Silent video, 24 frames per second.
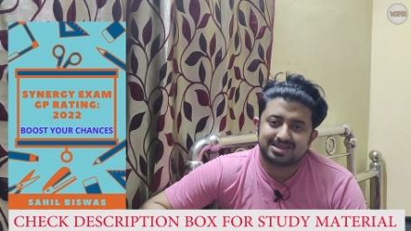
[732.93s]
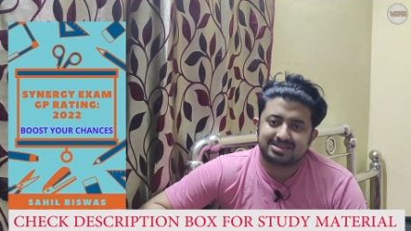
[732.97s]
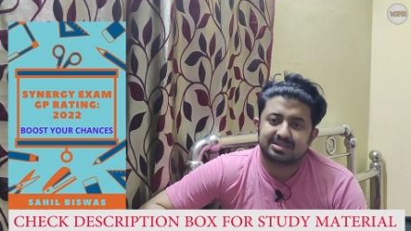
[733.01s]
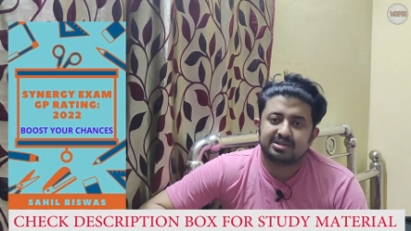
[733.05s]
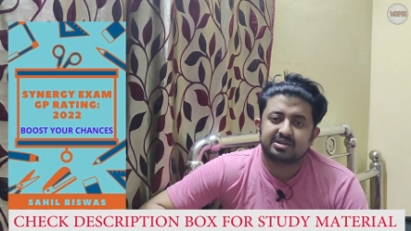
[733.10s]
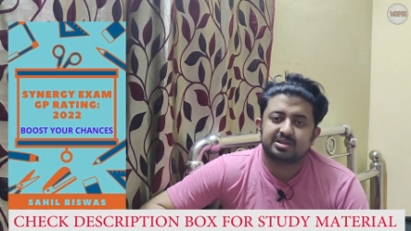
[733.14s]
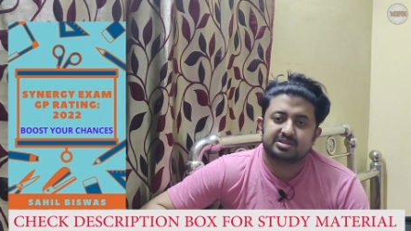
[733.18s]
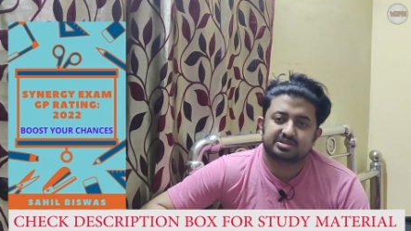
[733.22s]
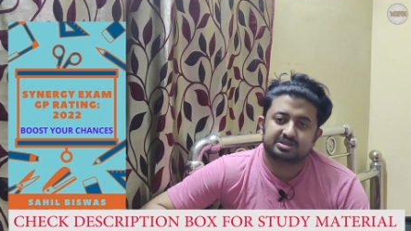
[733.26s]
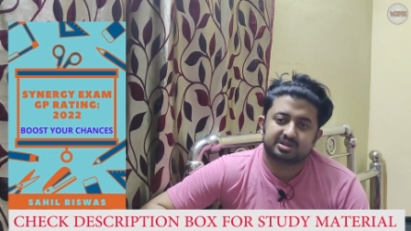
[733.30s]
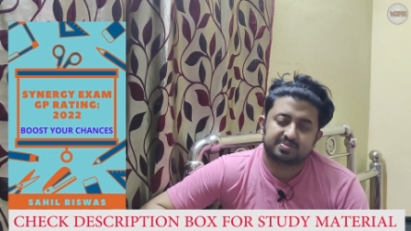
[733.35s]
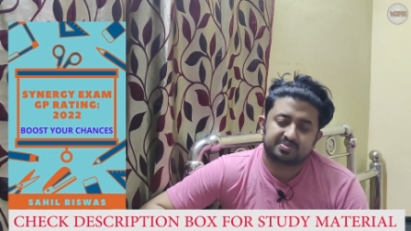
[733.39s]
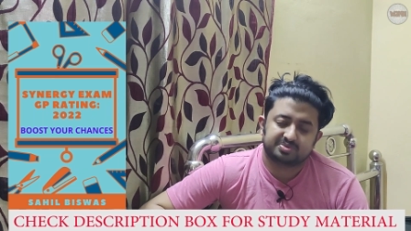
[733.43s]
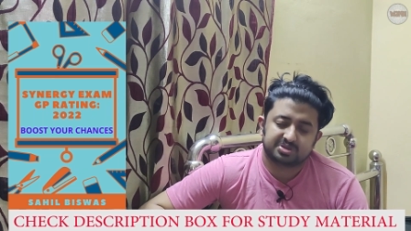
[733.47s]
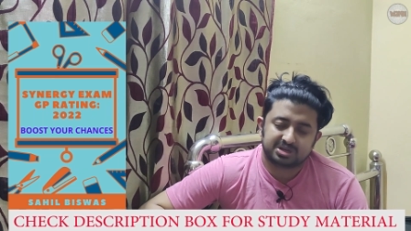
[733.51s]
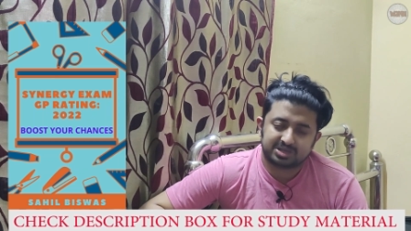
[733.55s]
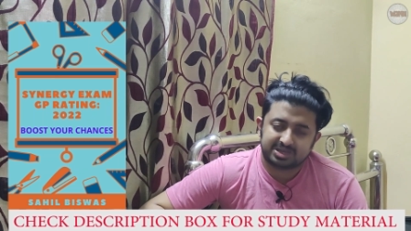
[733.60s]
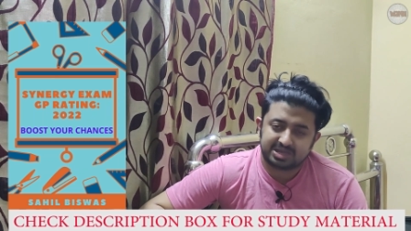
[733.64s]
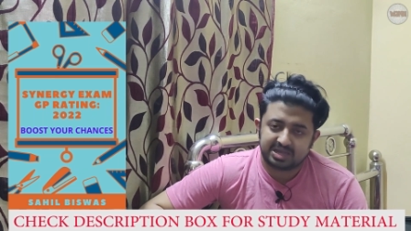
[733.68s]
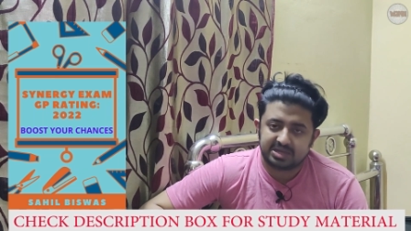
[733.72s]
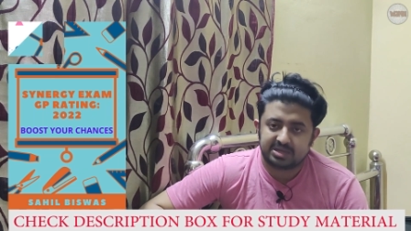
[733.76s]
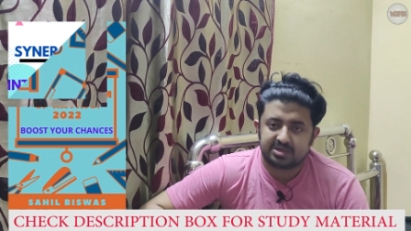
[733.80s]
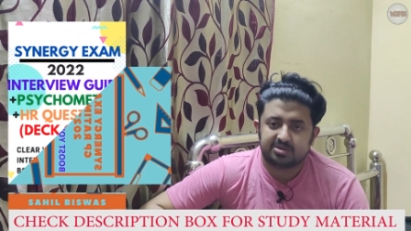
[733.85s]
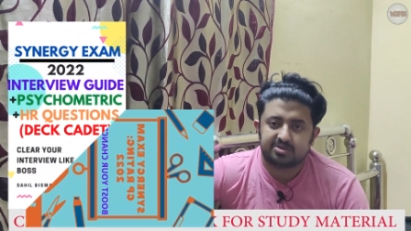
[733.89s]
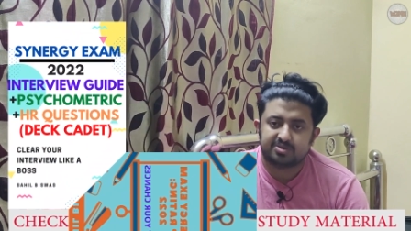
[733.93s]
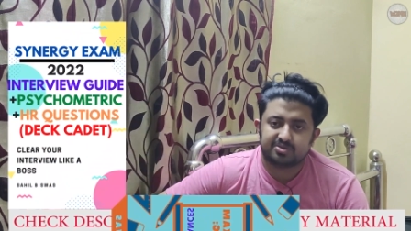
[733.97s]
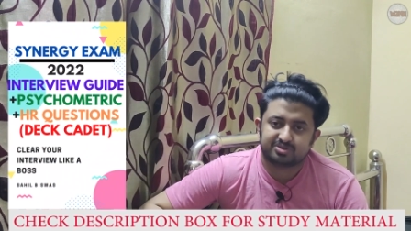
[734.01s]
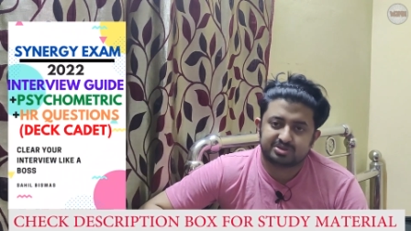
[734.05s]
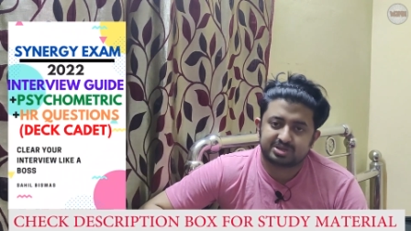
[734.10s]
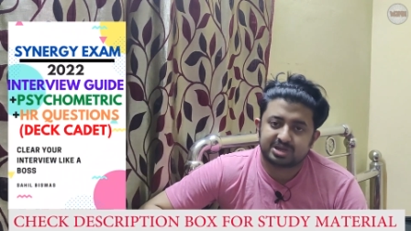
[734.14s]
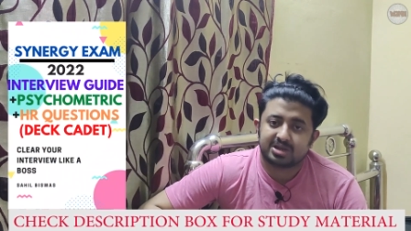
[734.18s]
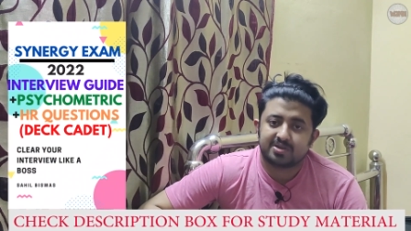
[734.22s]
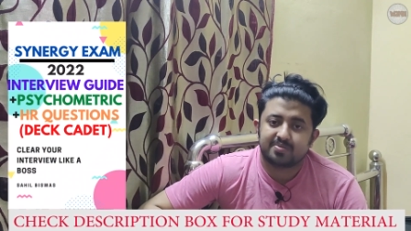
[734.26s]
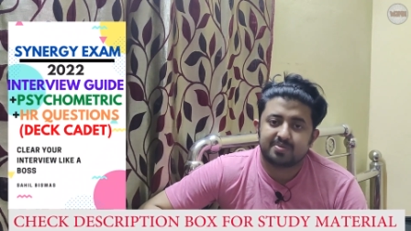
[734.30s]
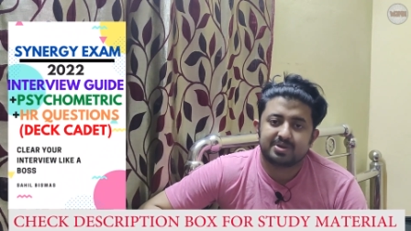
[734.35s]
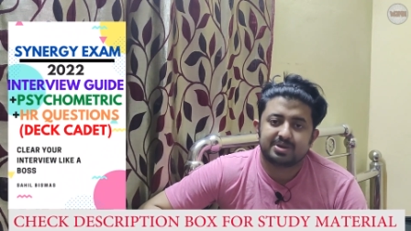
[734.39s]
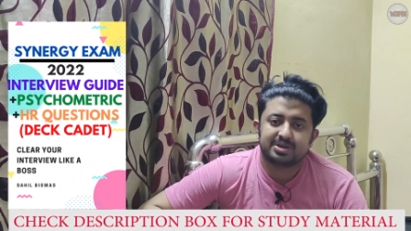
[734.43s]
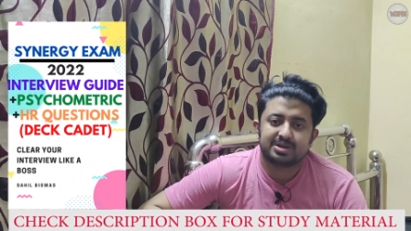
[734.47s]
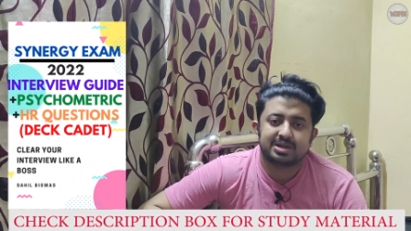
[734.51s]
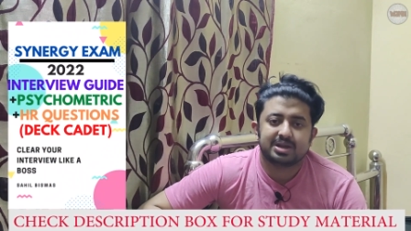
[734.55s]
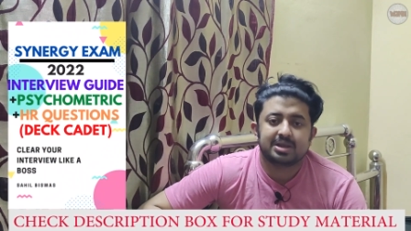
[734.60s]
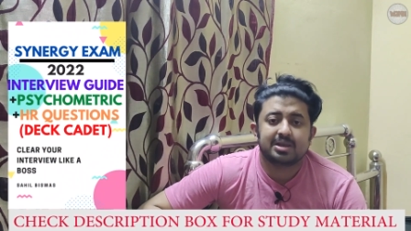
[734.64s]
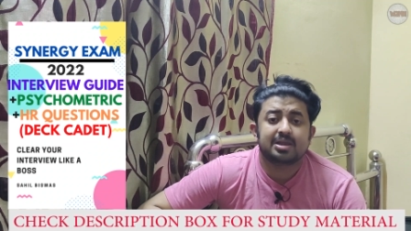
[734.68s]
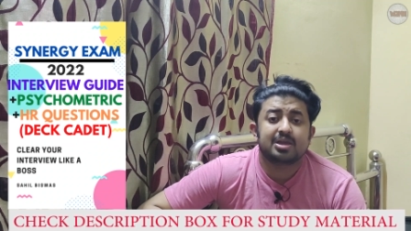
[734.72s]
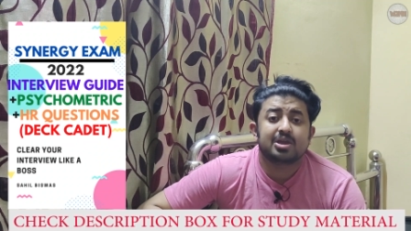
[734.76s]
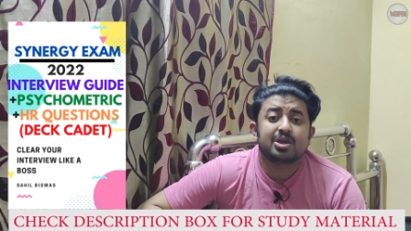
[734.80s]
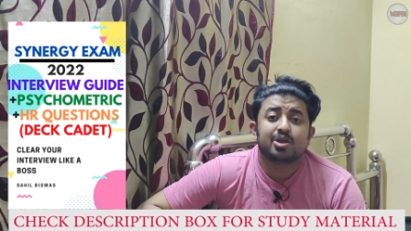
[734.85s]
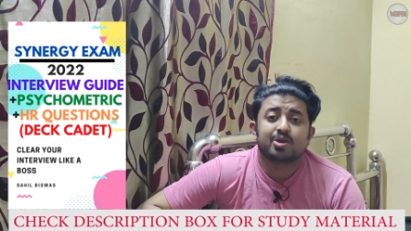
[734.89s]
check the description, get it your study
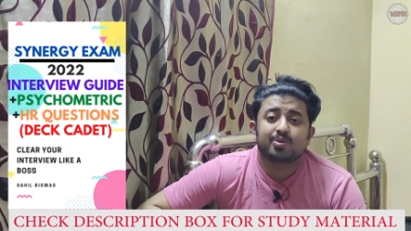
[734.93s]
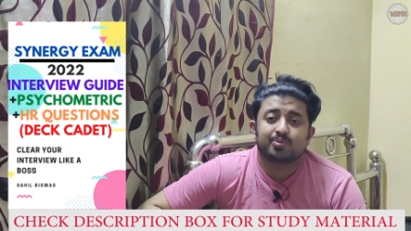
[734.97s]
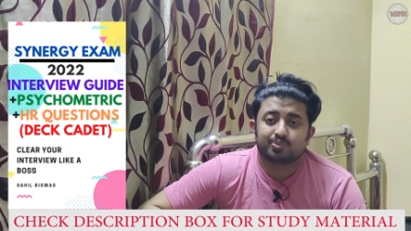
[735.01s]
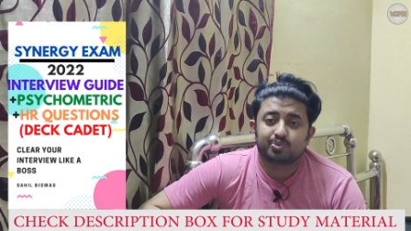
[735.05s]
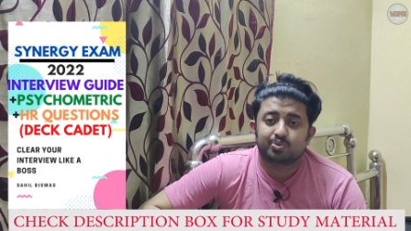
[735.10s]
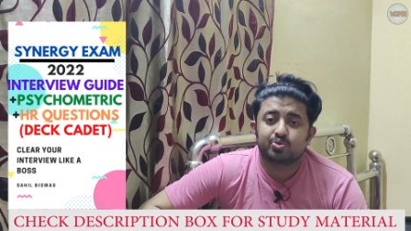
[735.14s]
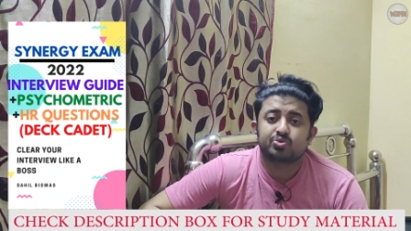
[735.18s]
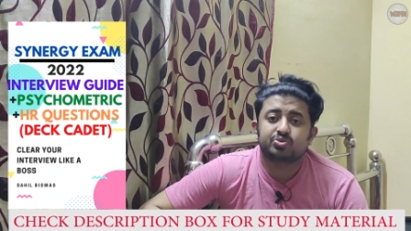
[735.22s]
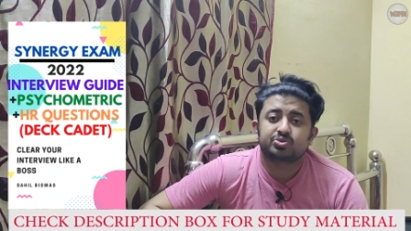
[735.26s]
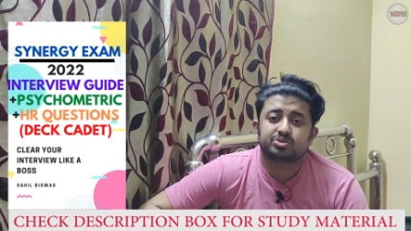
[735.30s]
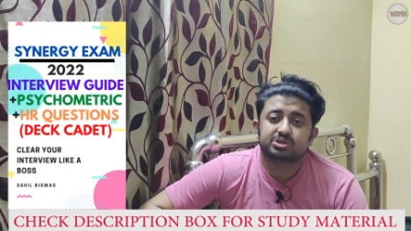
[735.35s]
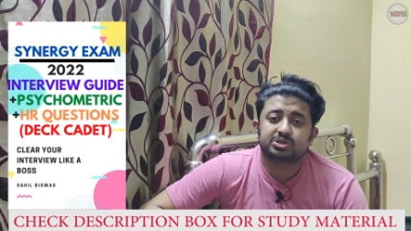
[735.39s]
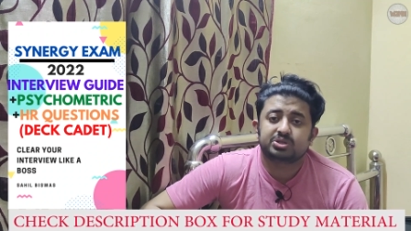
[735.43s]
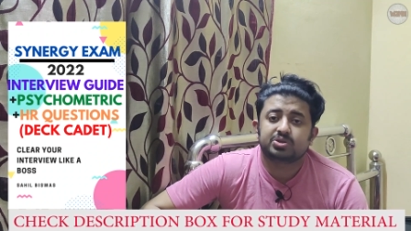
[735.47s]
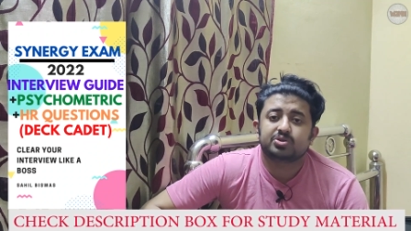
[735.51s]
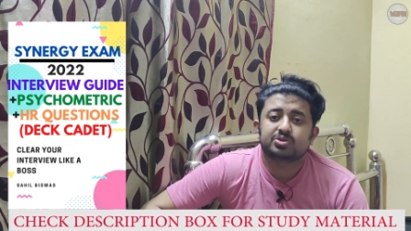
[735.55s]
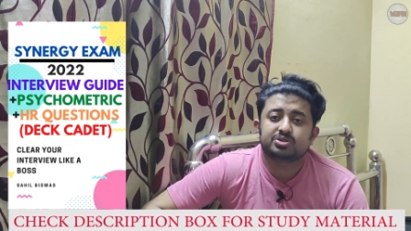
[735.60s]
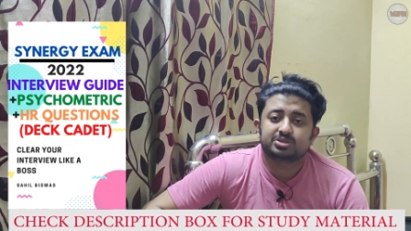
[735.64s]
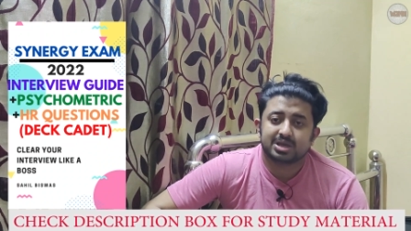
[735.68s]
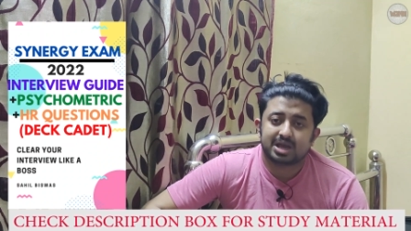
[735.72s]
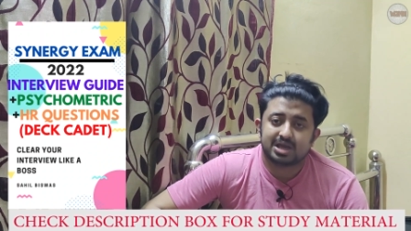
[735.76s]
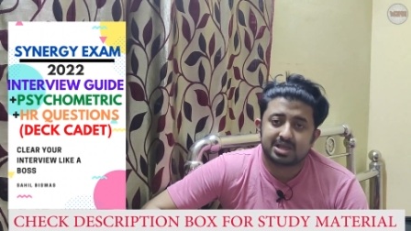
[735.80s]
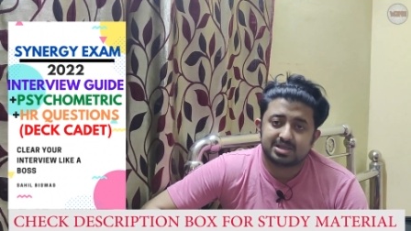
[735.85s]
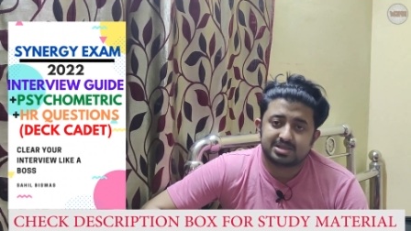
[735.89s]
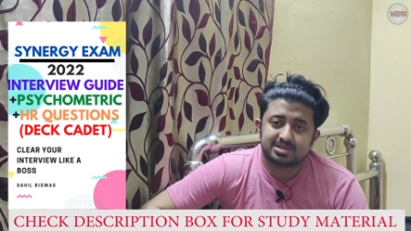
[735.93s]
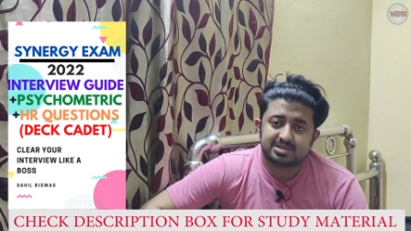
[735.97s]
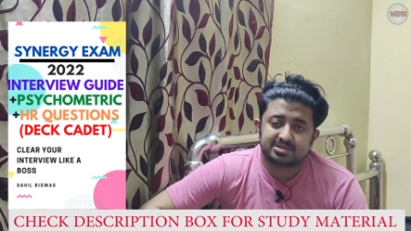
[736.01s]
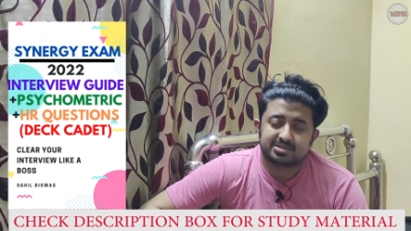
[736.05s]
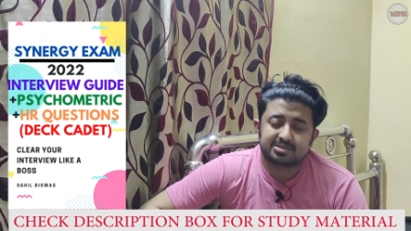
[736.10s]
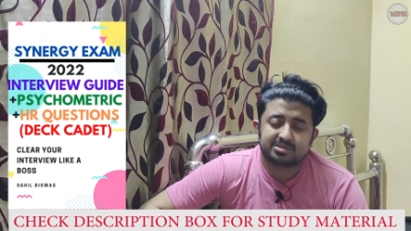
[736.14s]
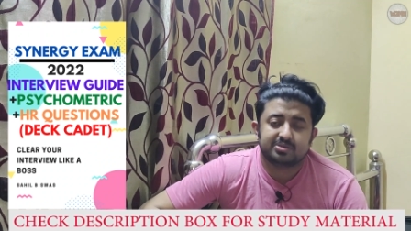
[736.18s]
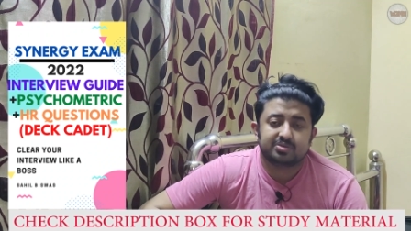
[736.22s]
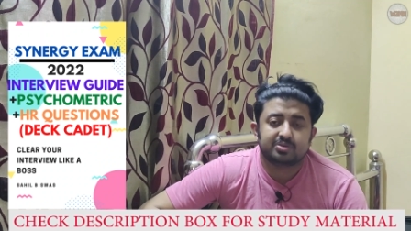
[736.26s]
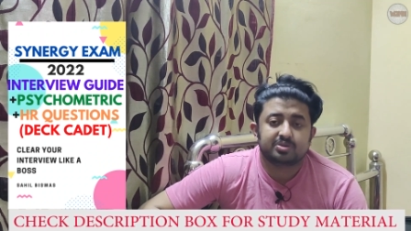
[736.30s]
material, boost your chances.